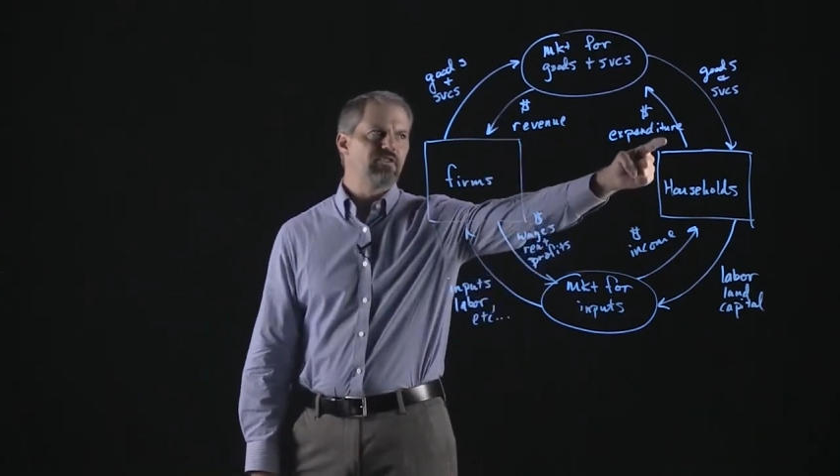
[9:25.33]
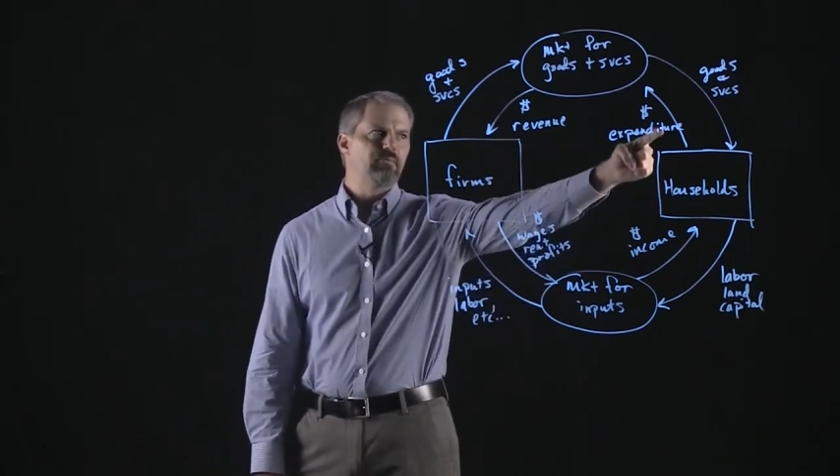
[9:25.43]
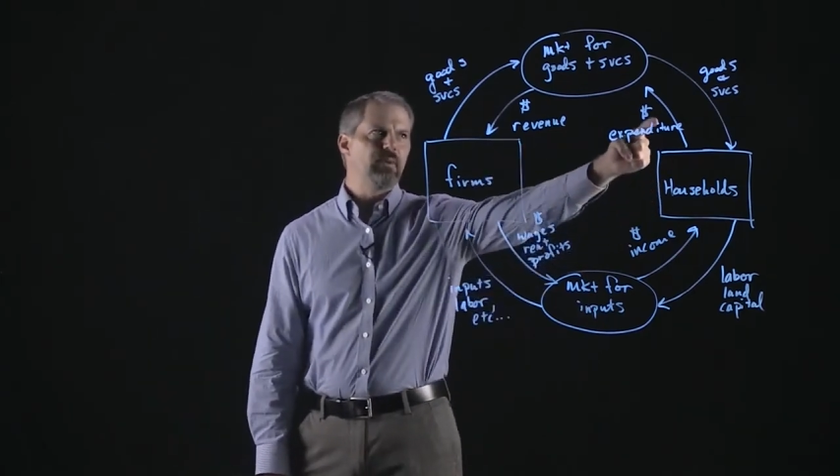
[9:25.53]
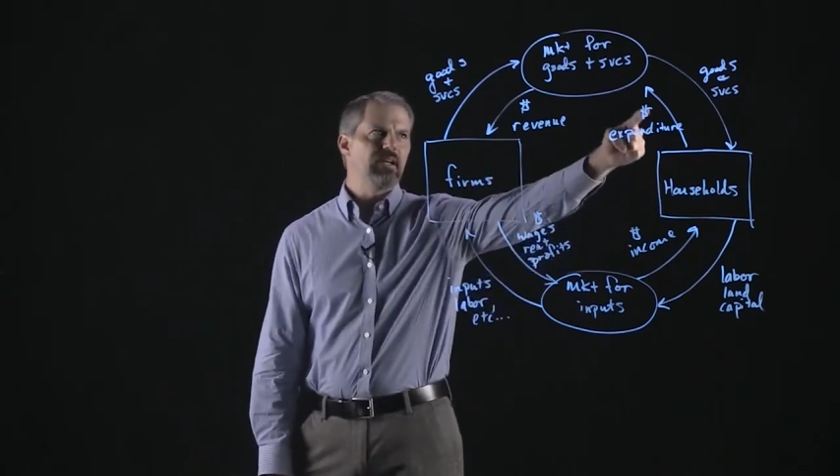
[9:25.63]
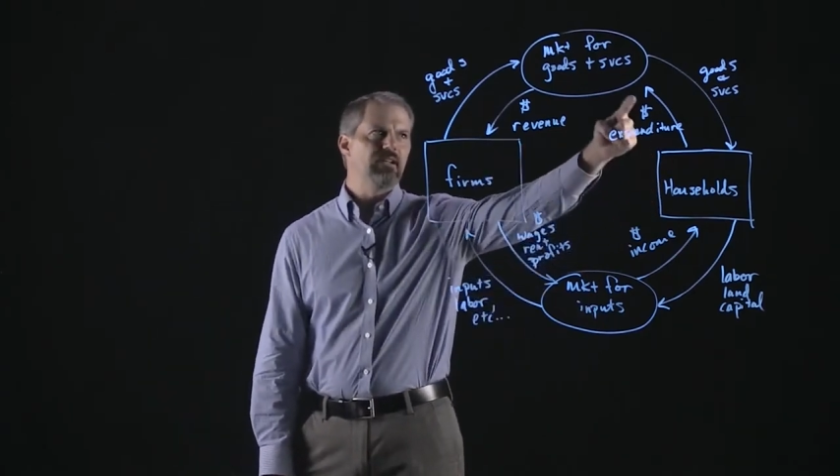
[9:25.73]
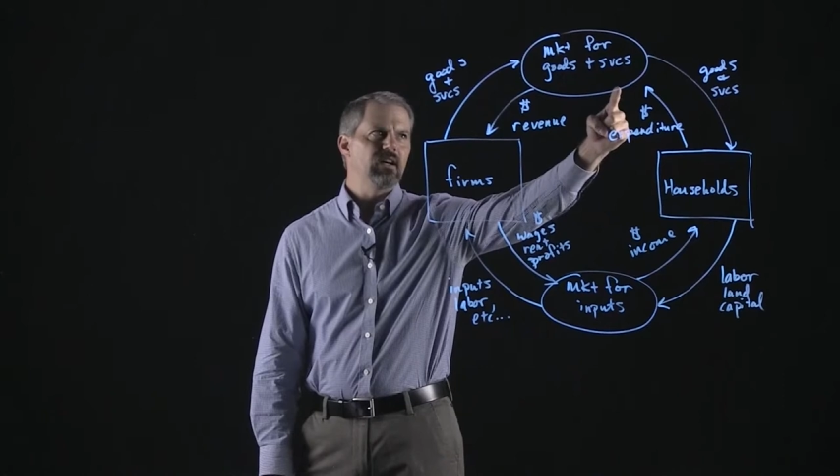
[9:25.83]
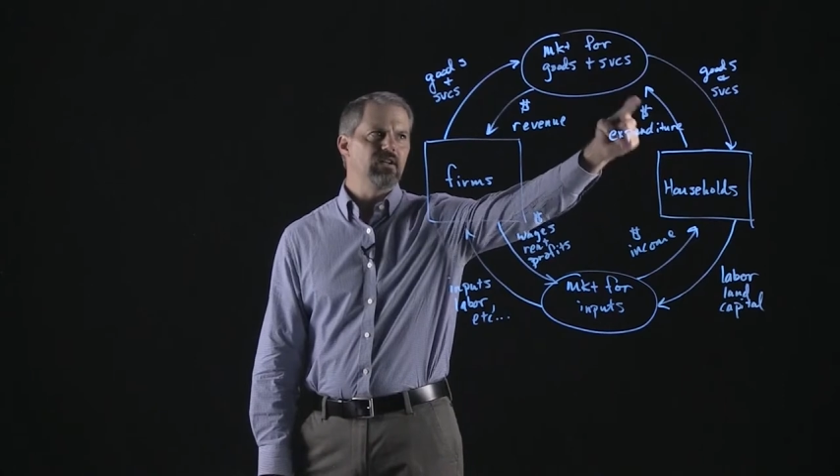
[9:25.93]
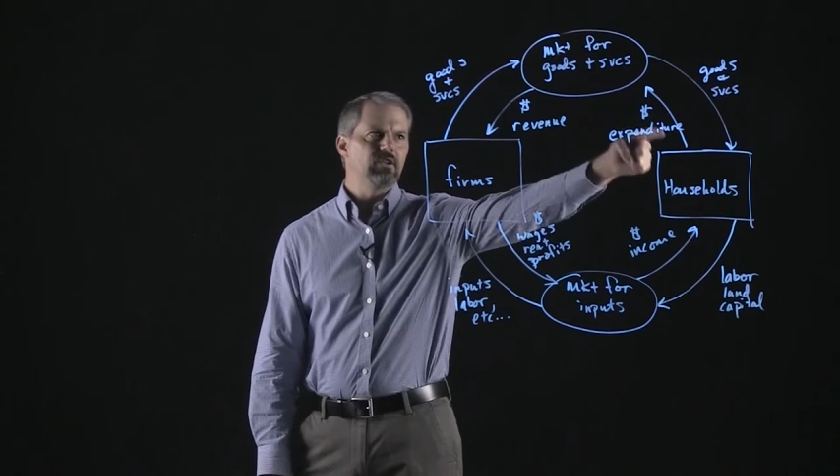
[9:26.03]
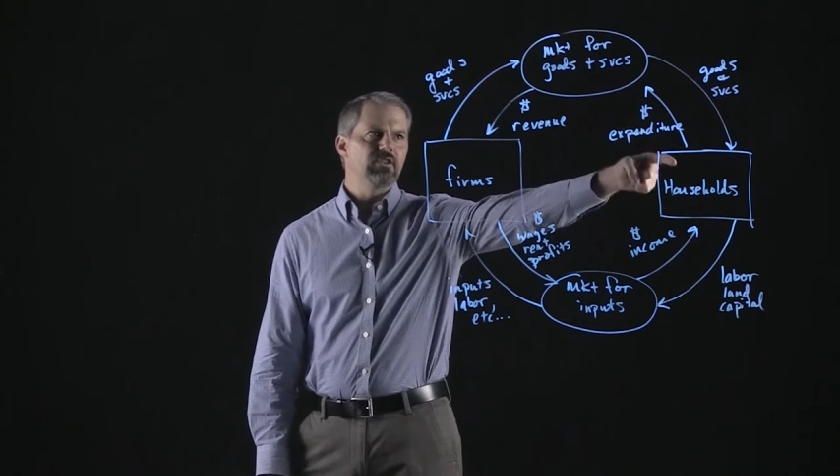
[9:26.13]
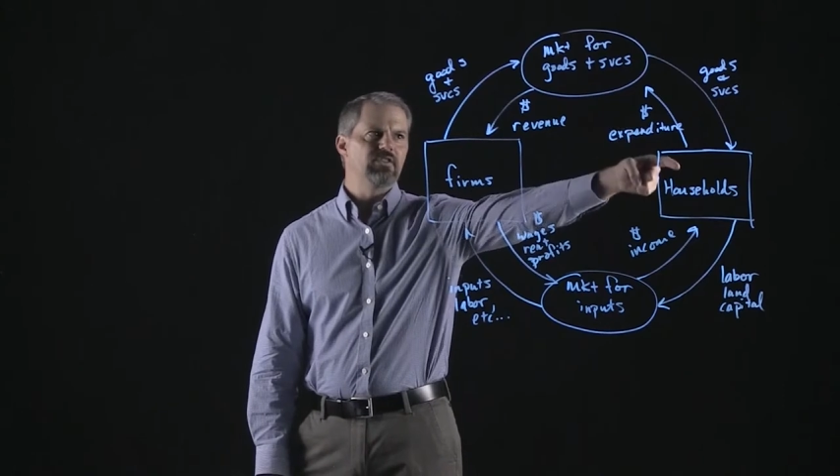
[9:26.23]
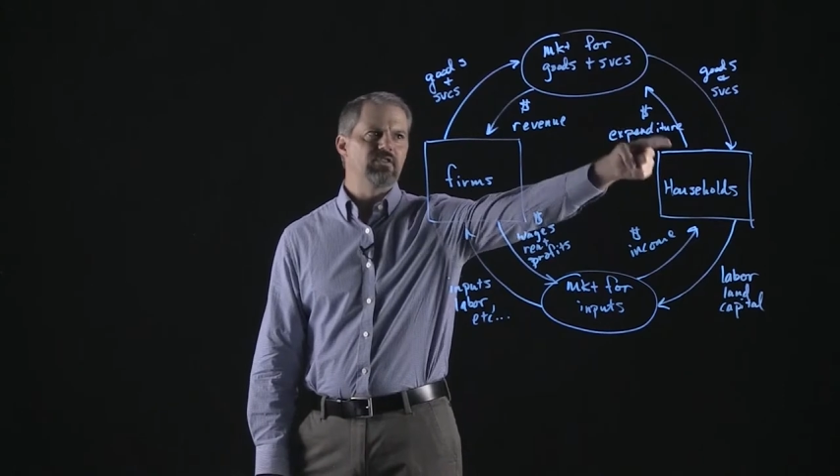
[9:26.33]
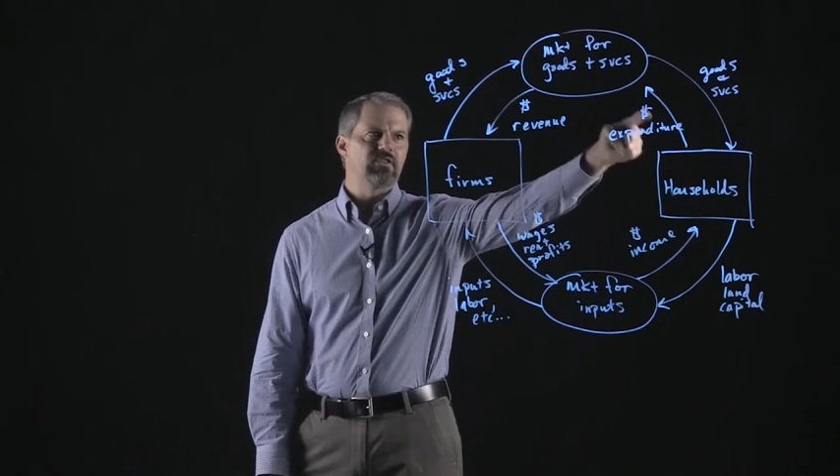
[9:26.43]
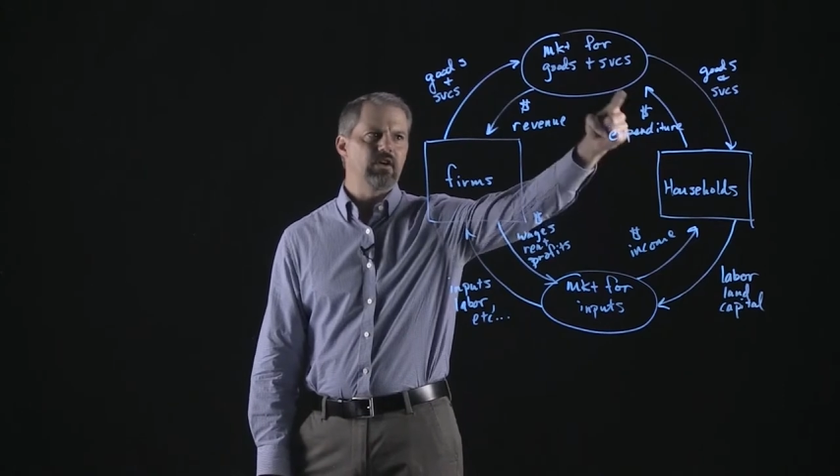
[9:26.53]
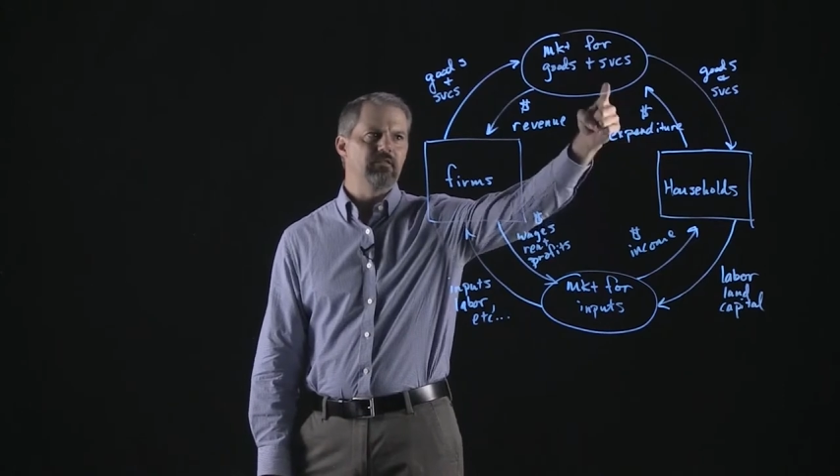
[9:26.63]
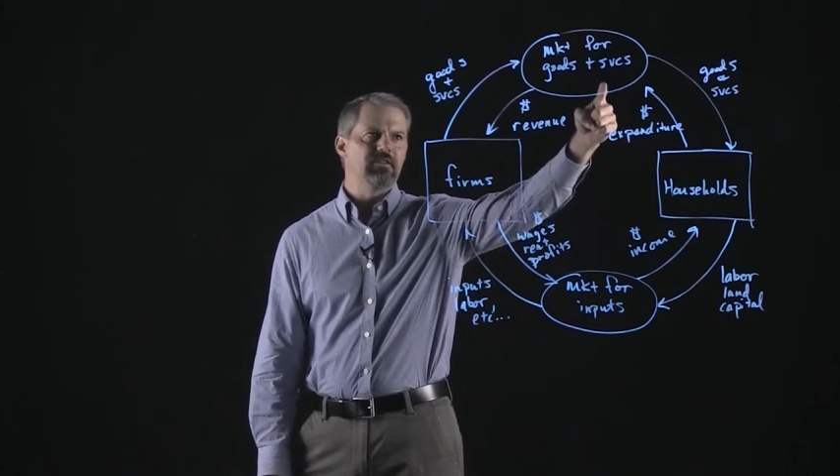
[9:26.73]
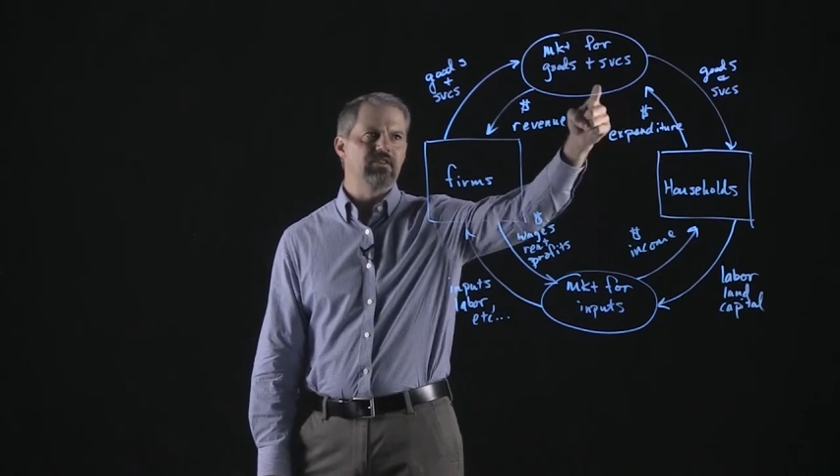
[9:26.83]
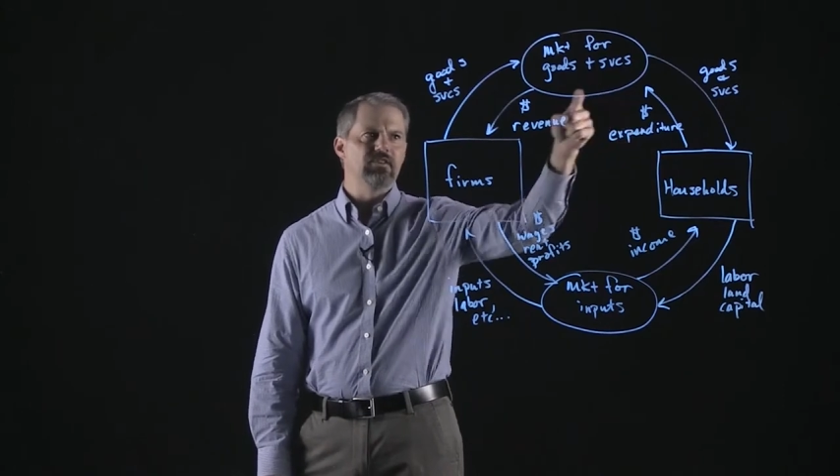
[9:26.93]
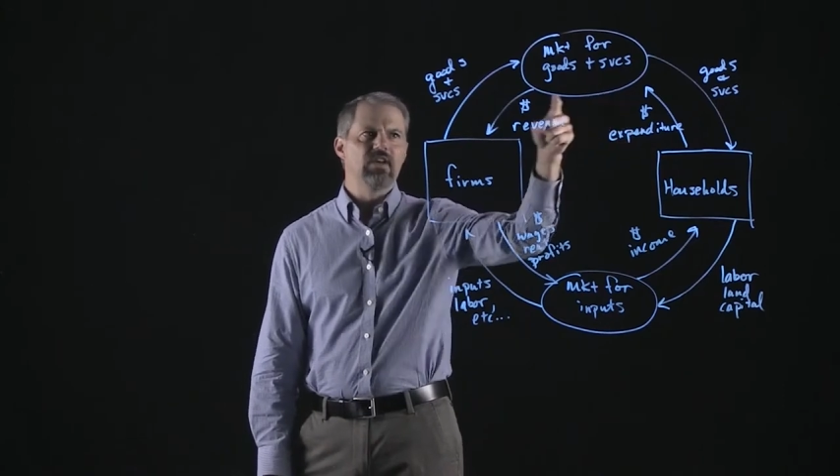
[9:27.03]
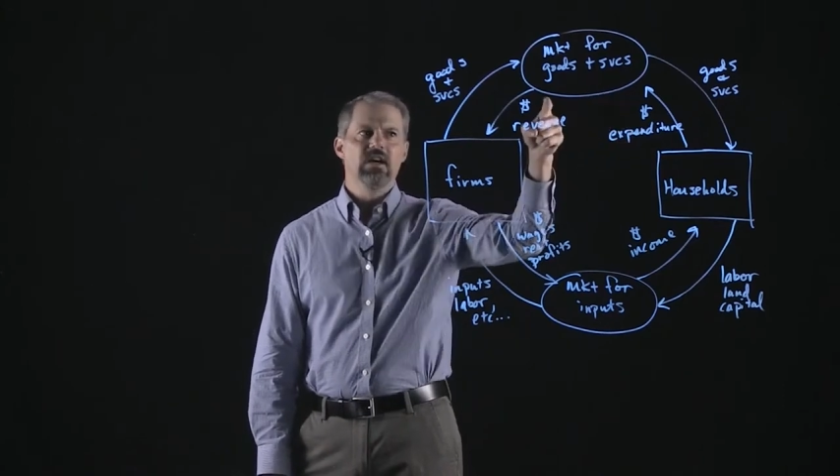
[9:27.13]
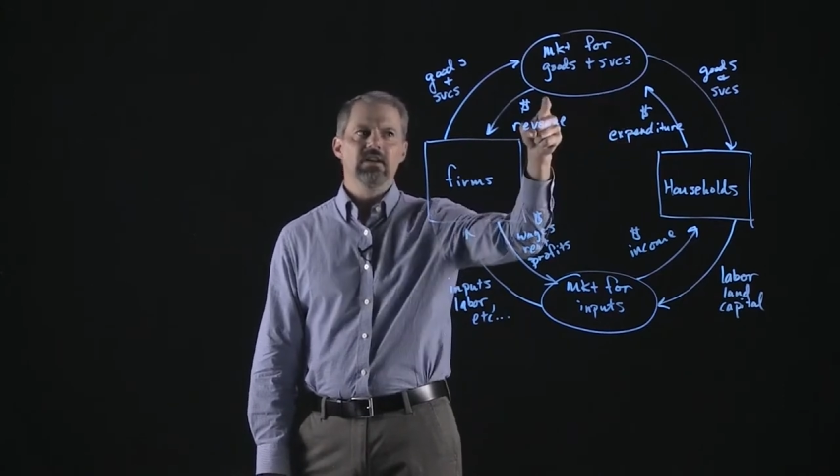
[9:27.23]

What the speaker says: spend on goods and services,